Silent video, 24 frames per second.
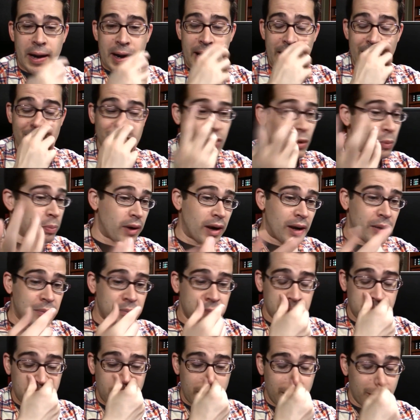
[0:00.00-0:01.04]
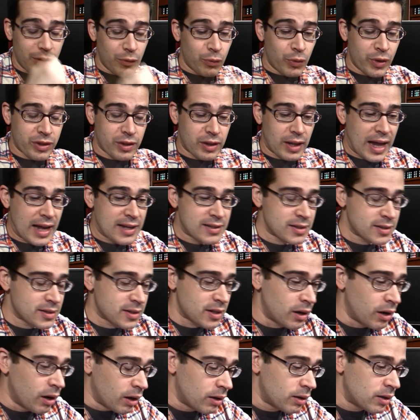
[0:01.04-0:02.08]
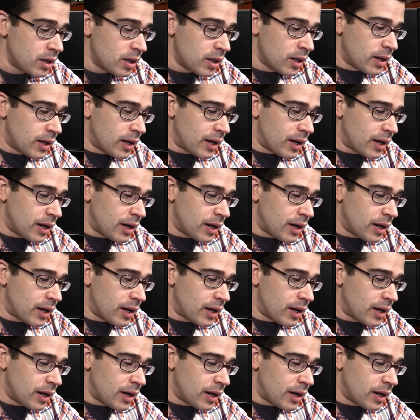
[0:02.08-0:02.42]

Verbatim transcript: I have no problem with glasses at all.